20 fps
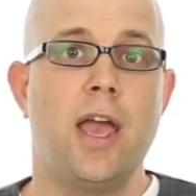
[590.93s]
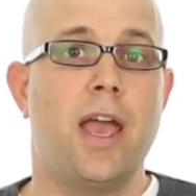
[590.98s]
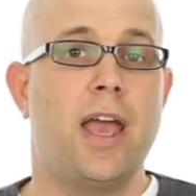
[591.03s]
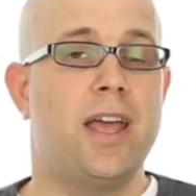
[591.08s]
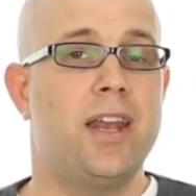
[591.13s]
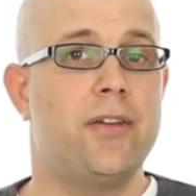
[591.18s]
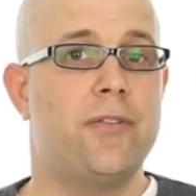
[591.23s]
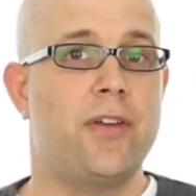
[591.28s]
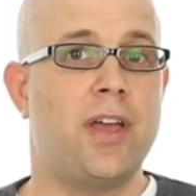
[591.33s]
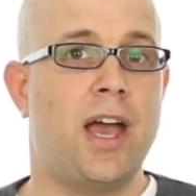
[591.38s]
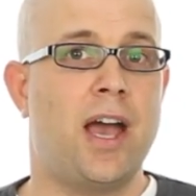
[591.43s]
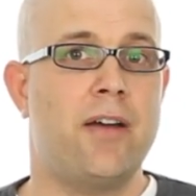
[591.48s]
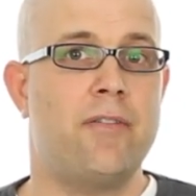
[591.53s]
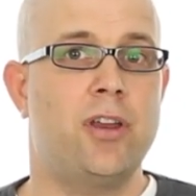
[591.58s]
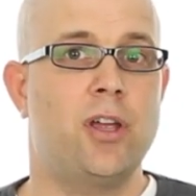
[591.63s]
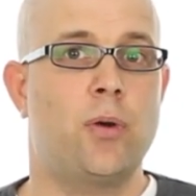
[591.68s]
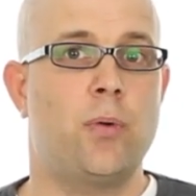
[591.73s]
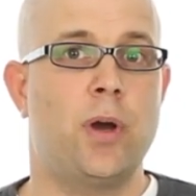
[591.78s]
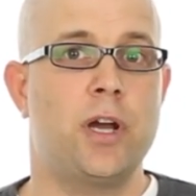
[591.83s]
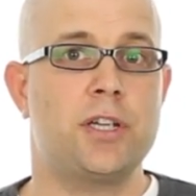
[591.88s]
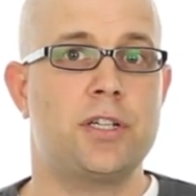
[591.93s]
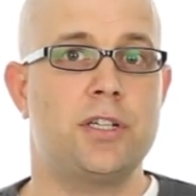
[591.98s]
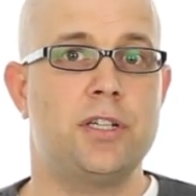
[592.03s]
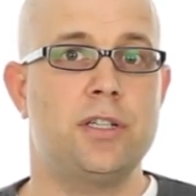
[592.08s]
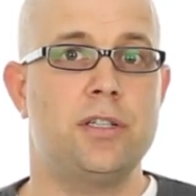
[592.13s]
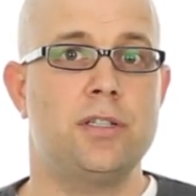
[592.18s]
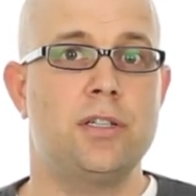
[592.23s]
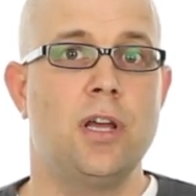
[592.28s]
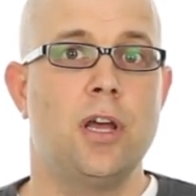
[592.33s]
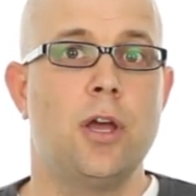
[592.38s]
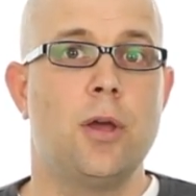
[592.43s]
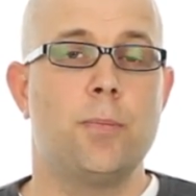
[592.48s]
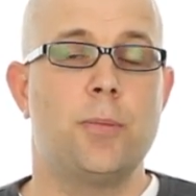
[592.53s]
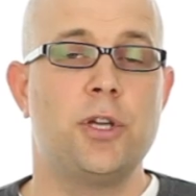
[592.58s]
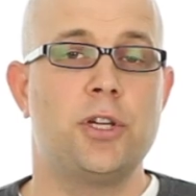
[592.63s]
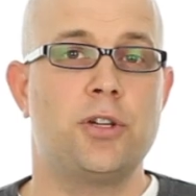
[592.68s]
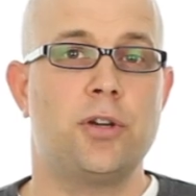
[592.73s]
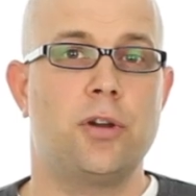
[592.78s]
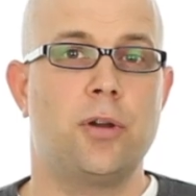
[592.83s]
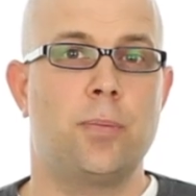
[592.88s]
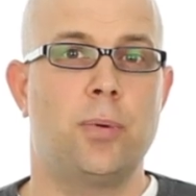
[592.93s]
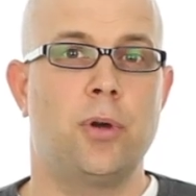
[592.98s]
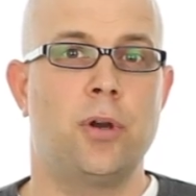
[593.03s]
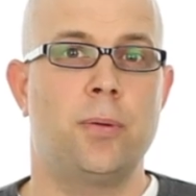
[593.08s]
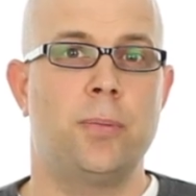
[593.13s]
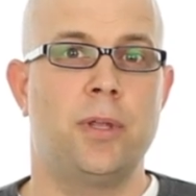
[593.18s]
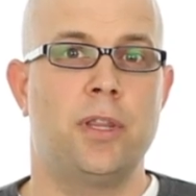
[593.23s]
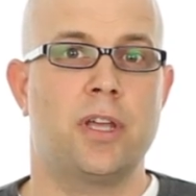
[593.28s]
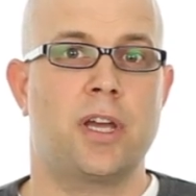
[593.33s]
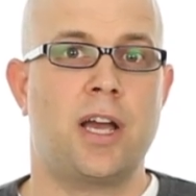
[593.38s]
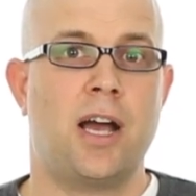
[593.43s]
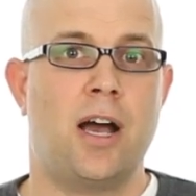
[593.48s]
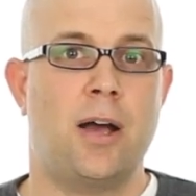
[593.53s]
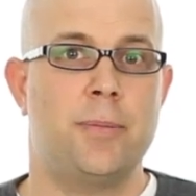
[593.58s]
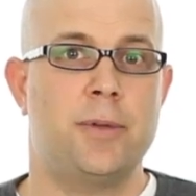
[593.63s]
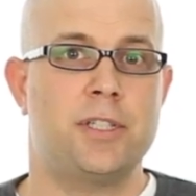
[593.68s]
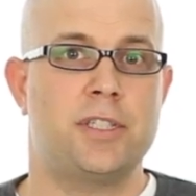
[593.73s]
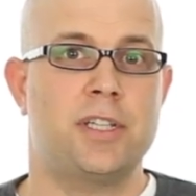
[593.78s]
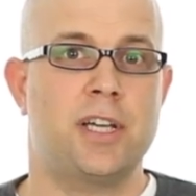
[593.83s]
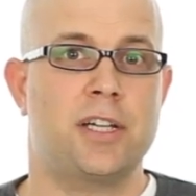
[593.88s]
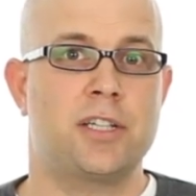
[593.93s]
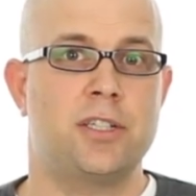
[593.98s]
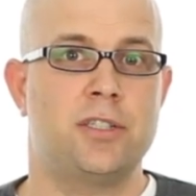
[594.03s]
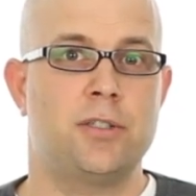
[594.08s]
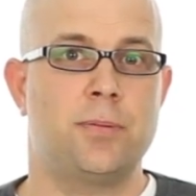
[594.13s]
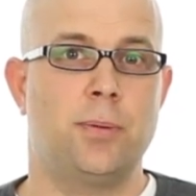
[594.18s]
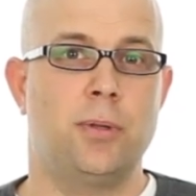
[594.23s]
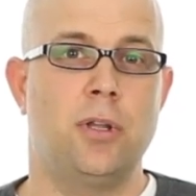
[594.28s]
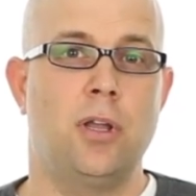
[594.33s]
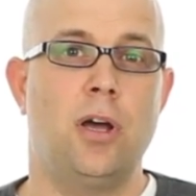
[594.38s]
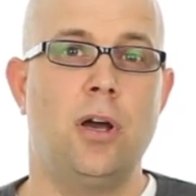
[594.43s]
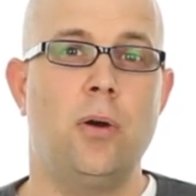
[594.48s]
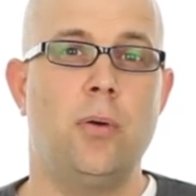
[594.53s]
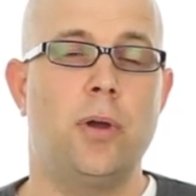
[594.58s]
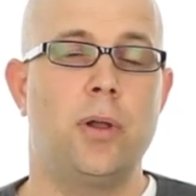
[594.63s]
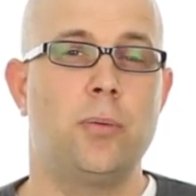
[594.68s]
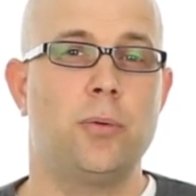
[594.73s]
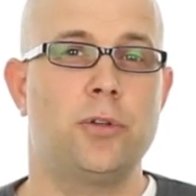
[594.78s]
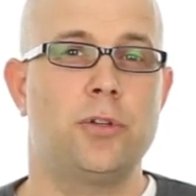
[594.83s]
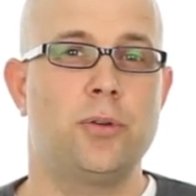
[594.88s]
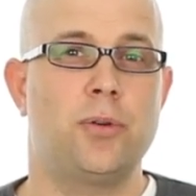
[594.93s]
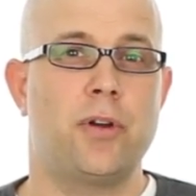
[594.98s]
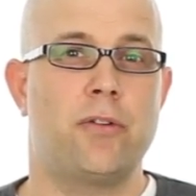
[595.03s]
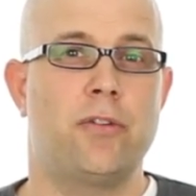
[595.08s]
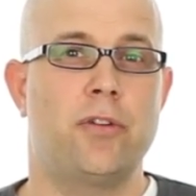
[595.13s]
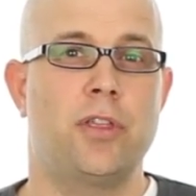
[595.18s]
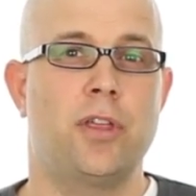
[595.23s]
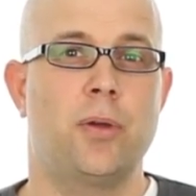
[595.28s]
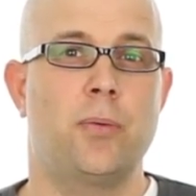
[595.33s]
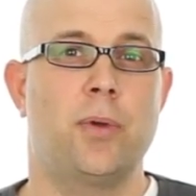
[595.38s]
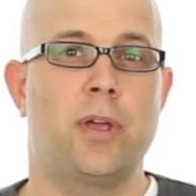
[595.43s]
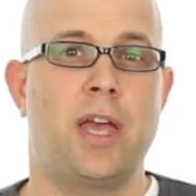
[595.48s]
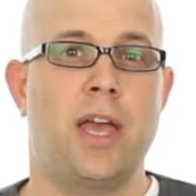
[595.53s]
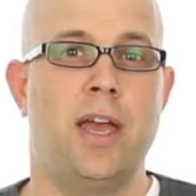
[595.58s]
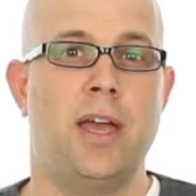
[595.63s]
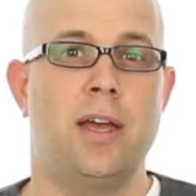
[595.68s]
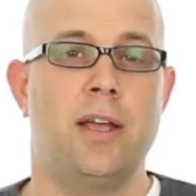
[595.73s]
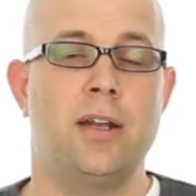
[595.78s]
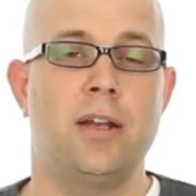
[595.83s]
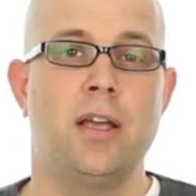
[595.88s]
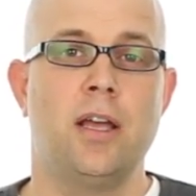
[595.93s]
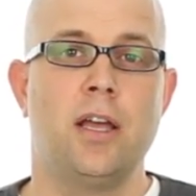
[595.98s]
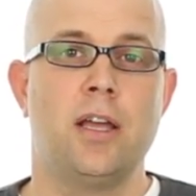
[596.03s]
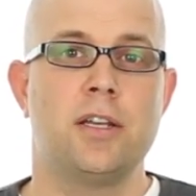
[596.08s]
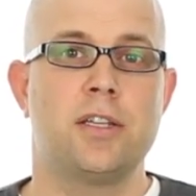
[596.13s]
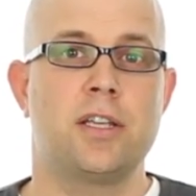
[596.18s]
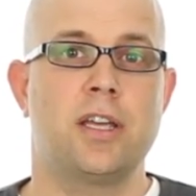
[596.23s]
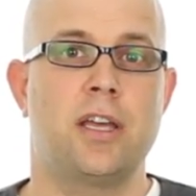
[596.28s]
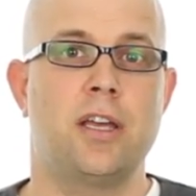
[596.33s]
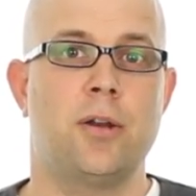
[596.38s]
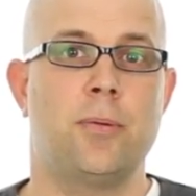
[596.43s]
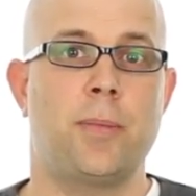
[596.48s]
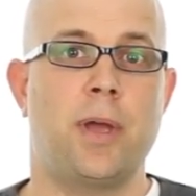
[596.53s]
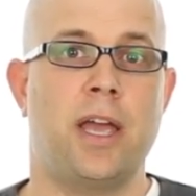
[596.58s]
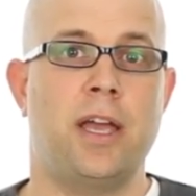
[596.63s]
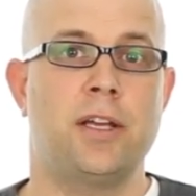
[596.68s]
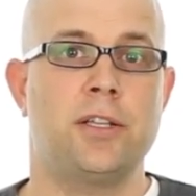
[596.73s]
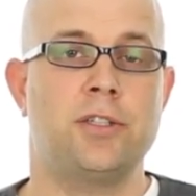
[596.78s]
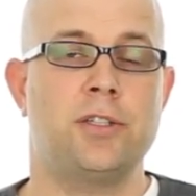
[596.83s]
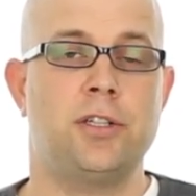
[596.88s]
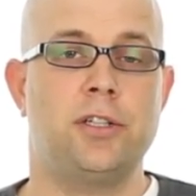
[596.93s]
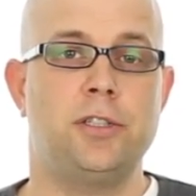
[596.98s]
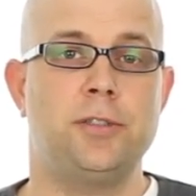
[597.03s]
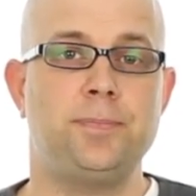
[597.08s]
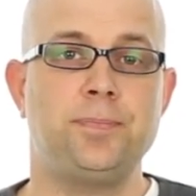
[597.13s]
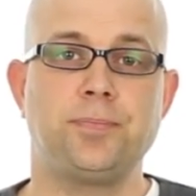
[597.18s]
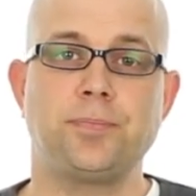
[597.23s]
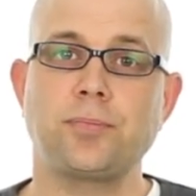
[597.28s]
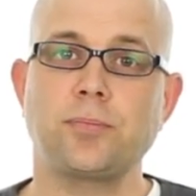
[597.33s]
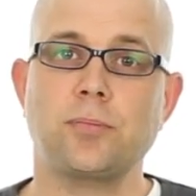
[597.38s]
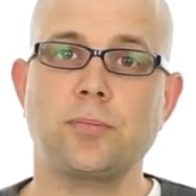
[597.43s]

And if you have any questions, be sure to put them in the comment sections below, and we'll do everything we can to get them answered.